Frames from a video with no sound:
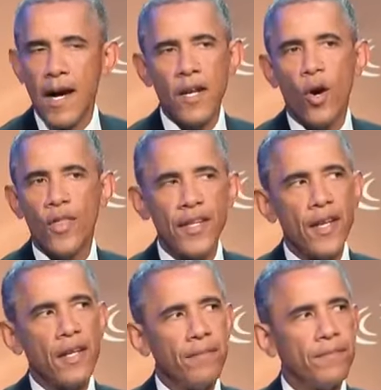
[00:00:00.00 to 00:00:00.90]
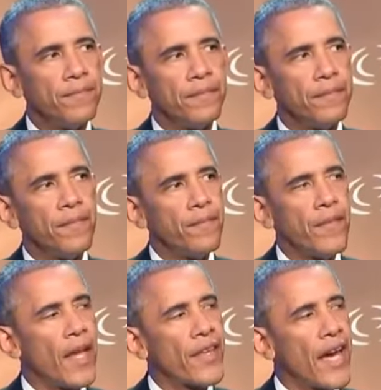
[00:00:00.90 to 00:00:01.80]
I know that no,
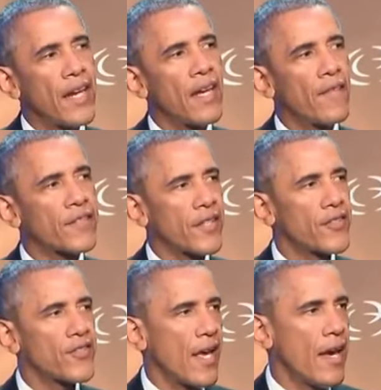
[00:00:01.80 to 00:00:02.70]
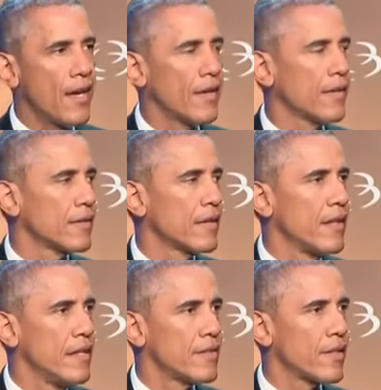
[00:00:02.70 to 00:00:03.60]
nothing any of us can say
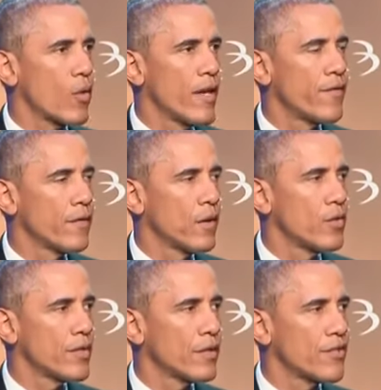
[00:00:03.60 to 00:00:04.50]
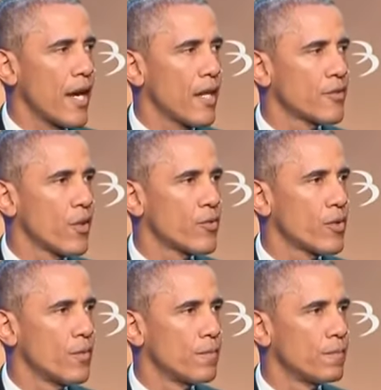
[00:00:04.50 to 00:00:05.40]
can ease the grief of losing a child so
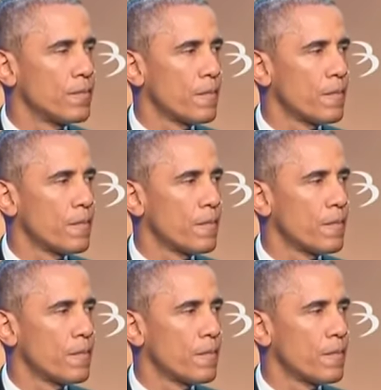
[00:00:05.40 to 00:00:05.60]
soon.